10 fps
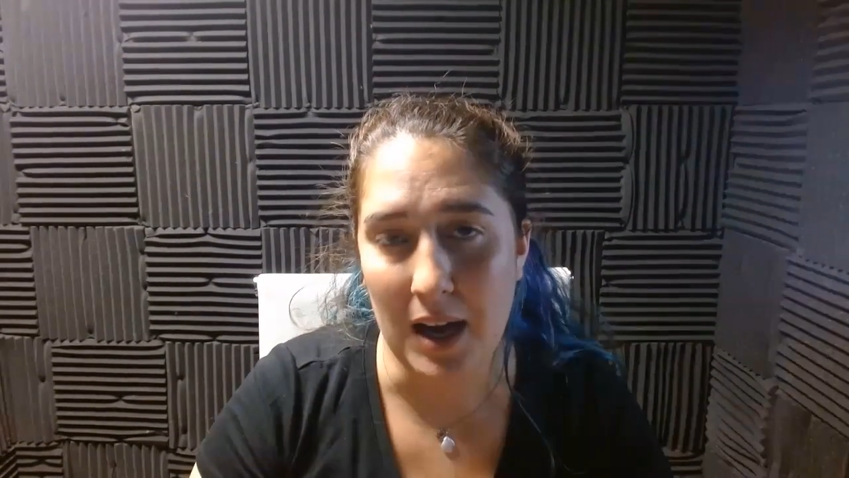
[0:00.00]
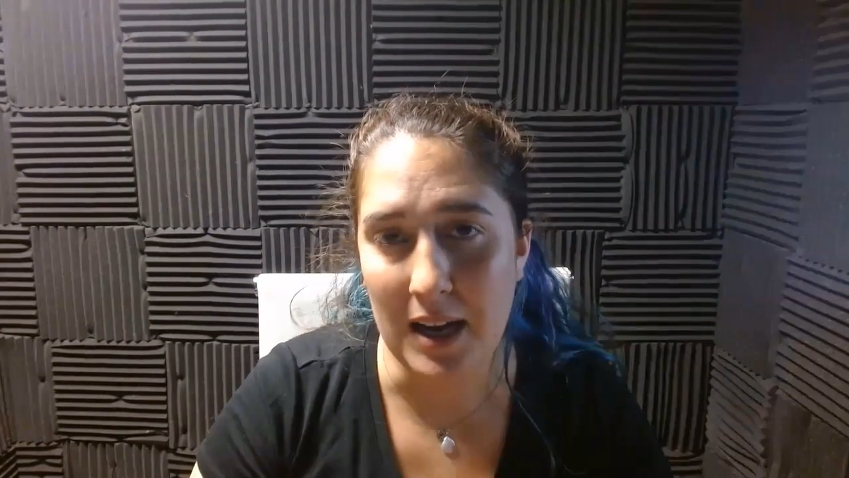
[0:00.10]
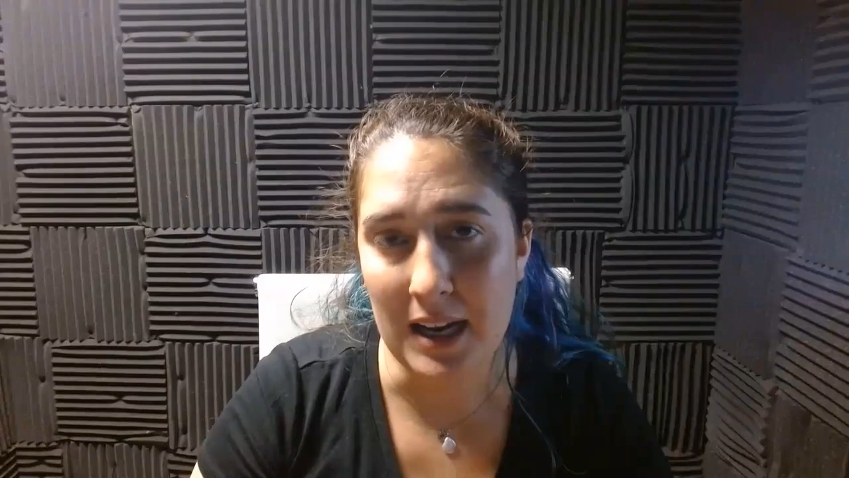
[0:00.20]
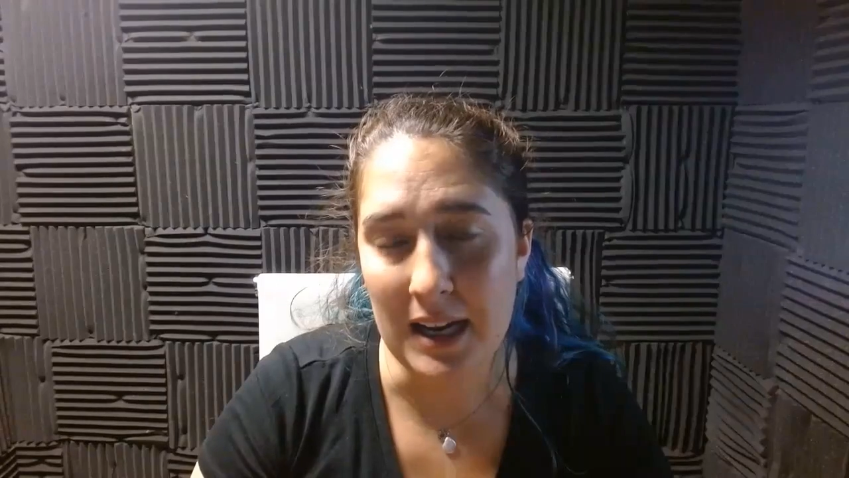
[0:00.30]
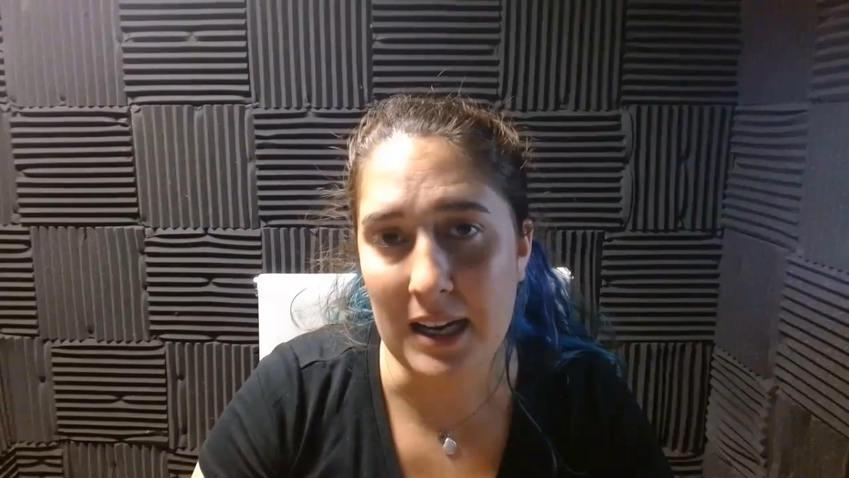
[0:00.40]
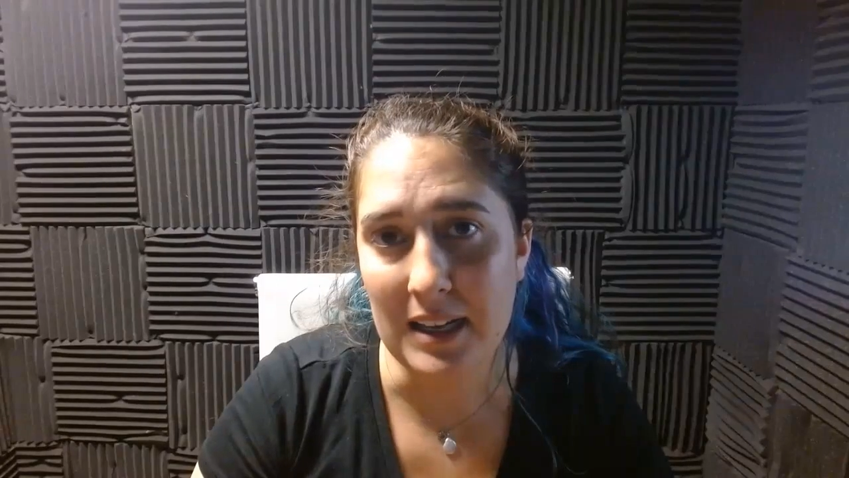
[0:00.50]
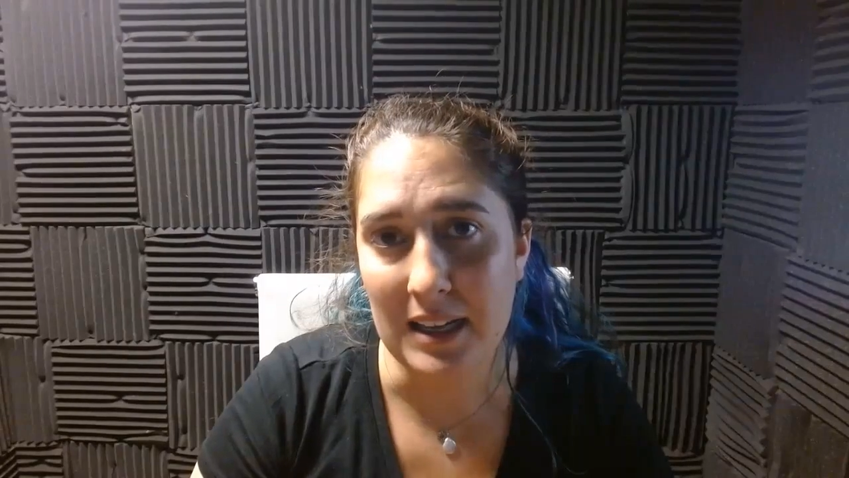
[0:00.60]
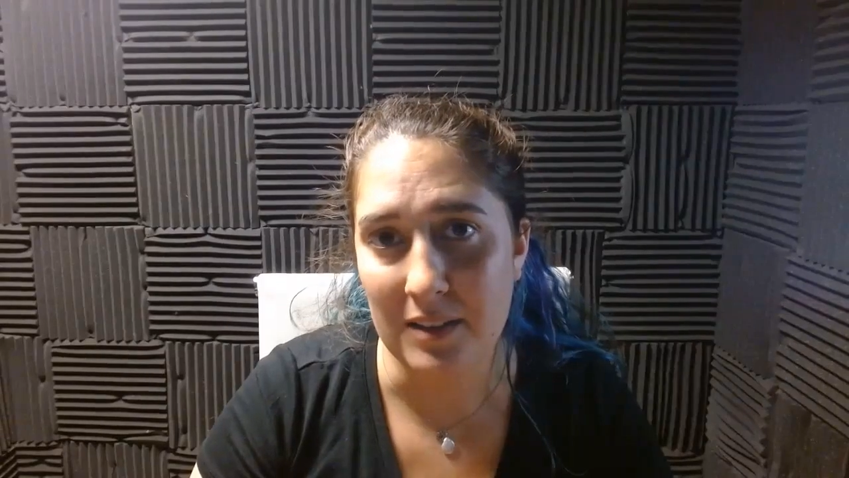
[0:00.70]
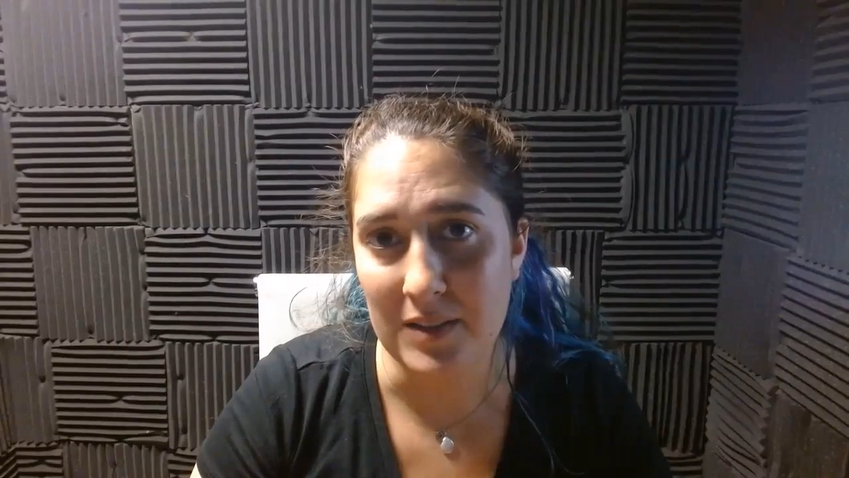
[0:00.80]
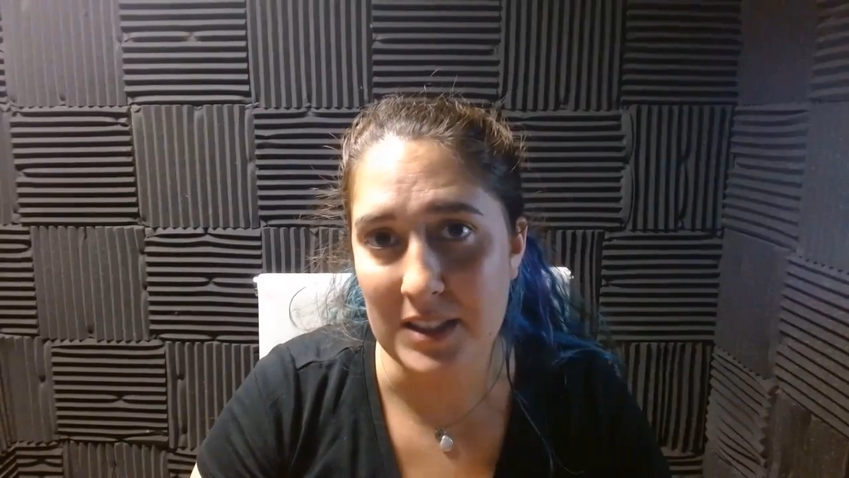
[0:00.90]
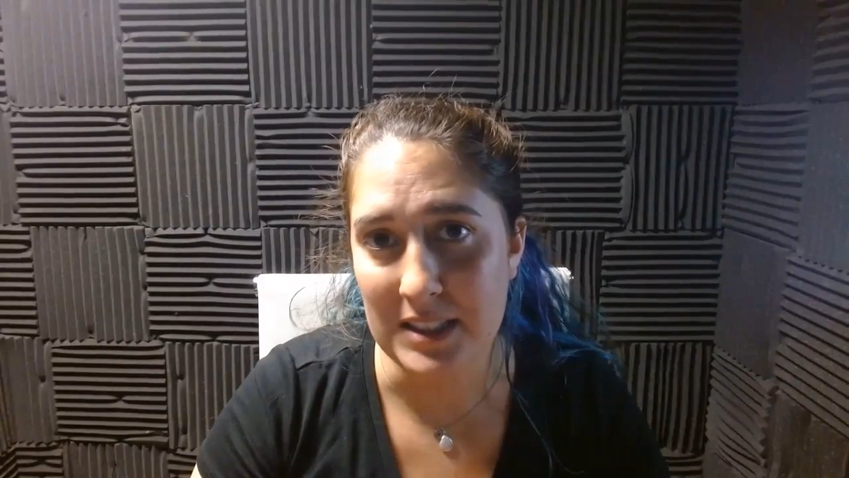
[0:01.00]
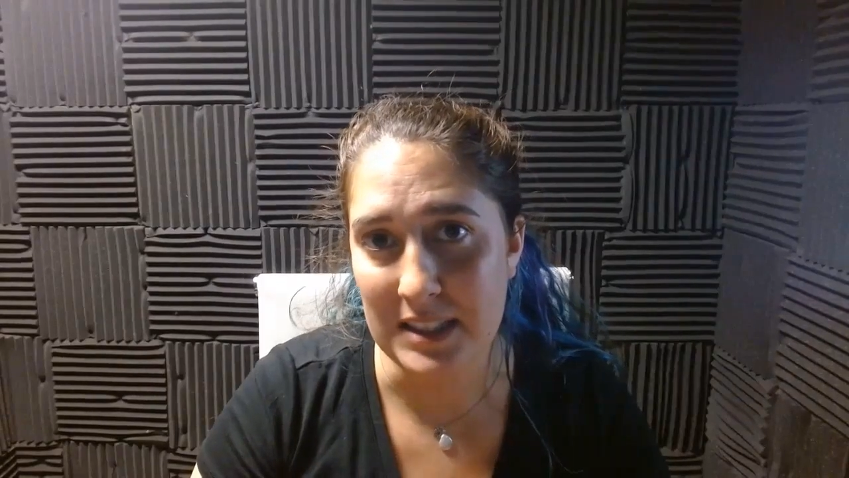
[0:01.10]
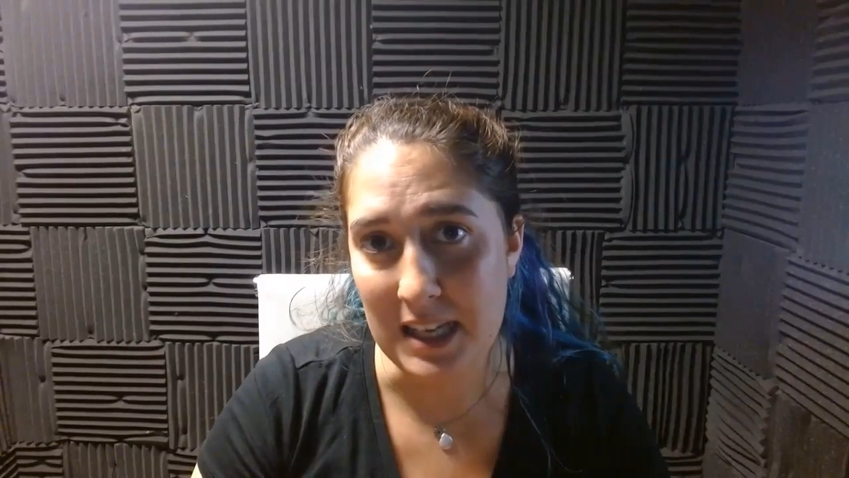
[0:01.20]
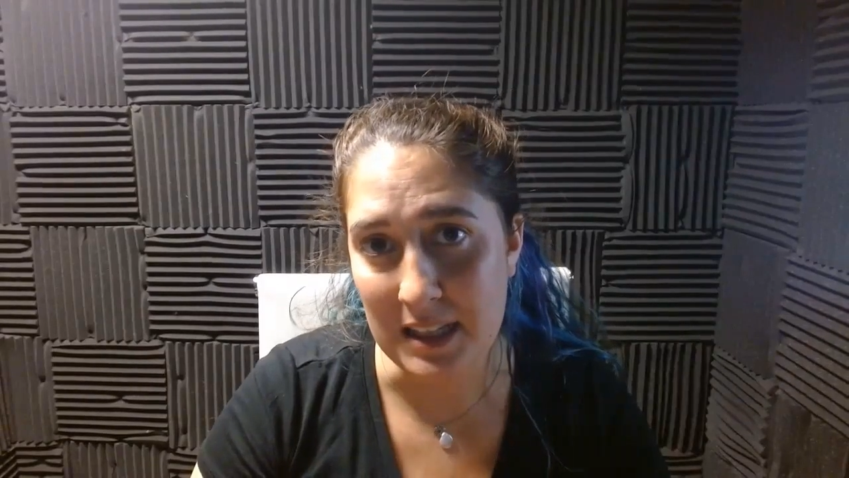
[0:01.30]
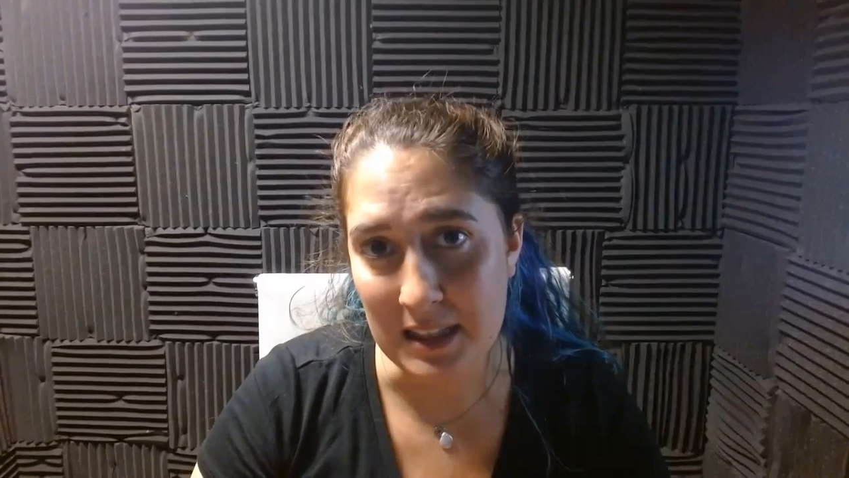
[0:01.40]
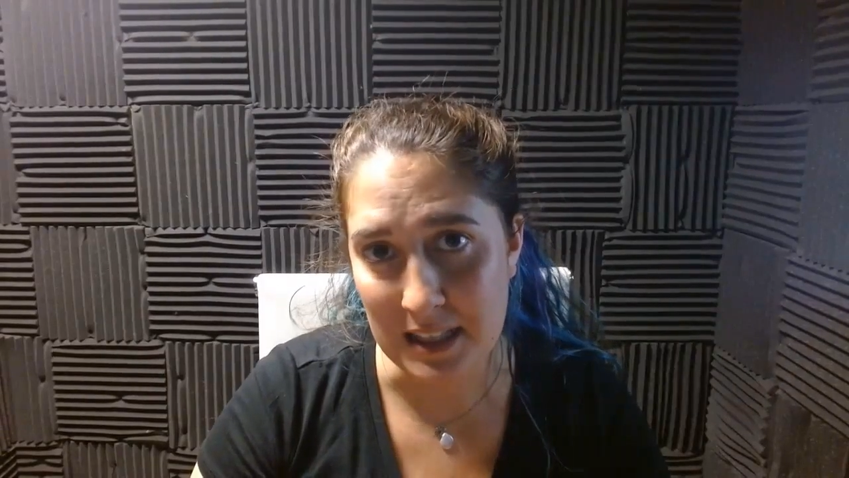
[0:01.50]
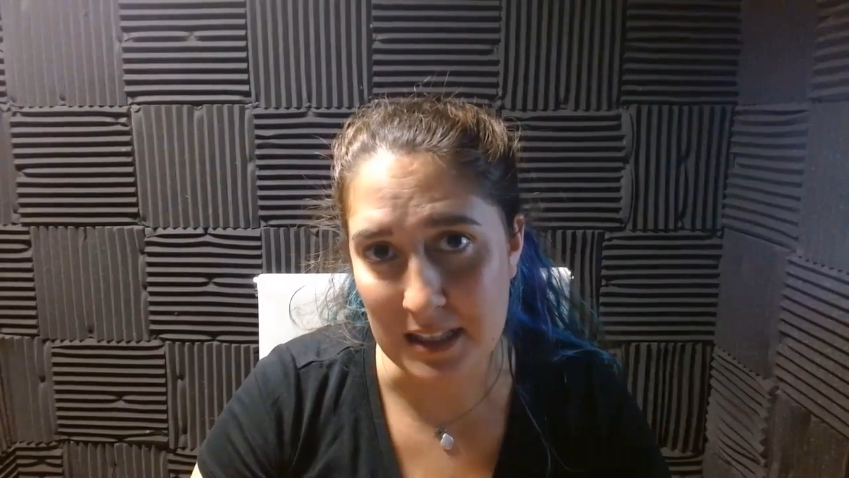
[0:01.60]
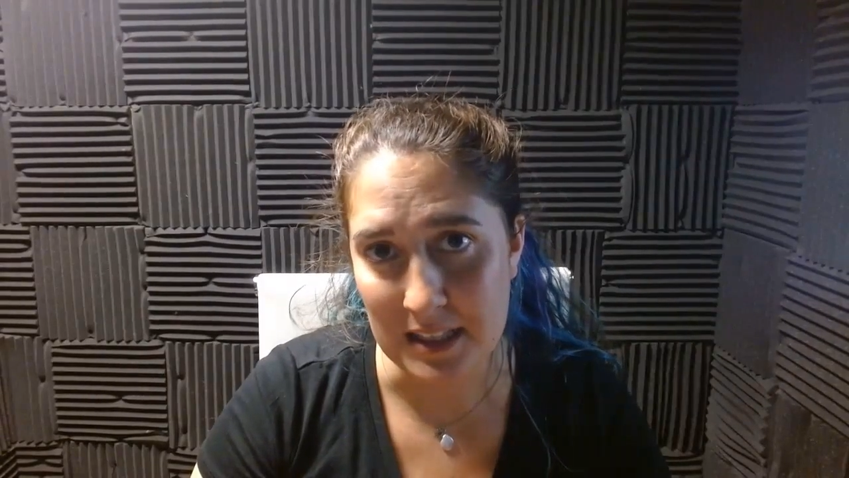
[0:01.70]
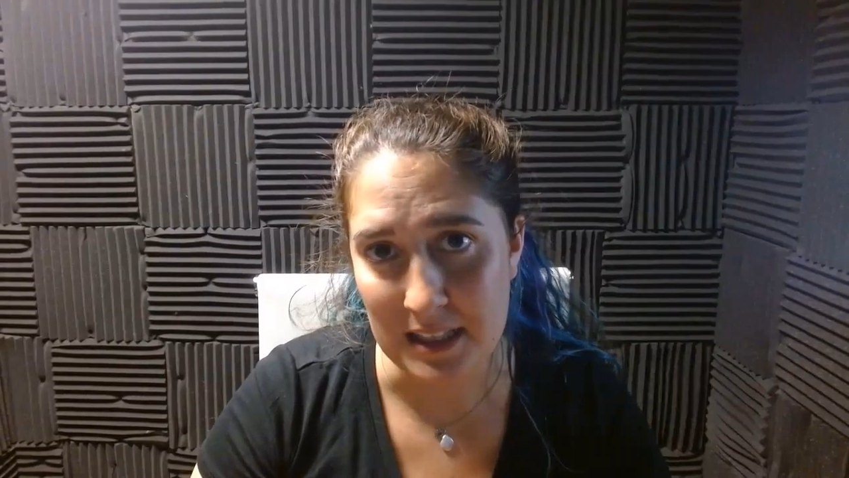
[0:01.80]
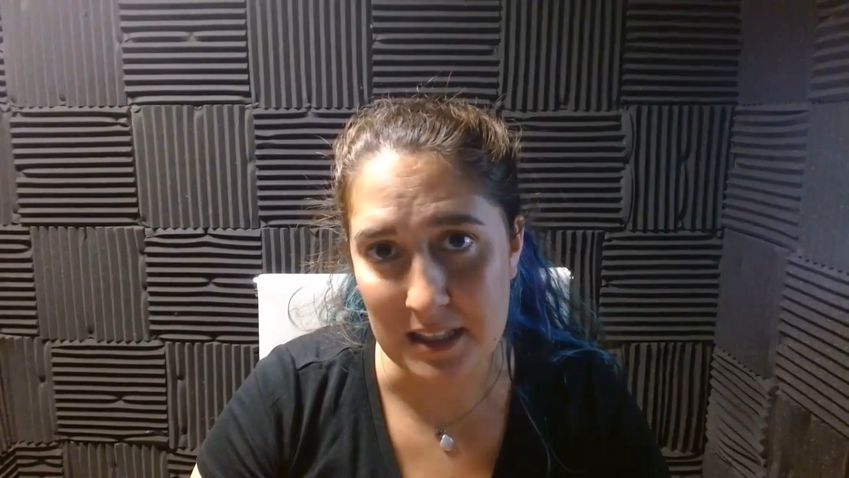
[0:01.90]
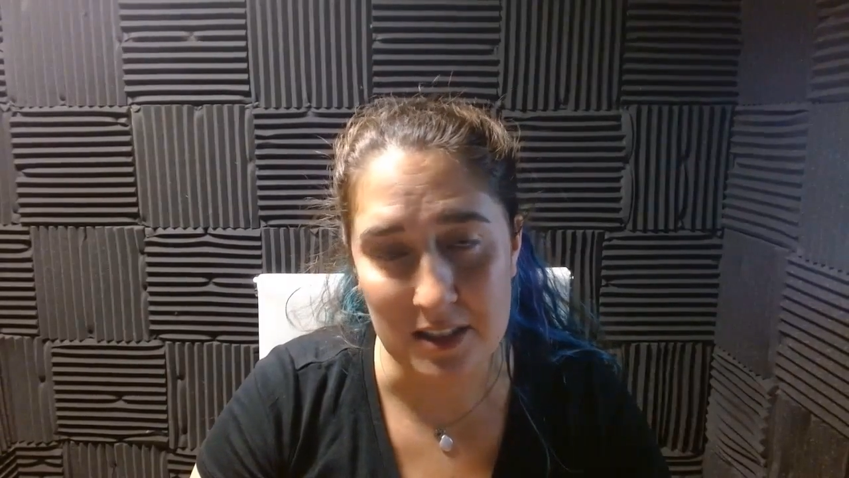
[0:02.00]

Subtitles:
I have seen this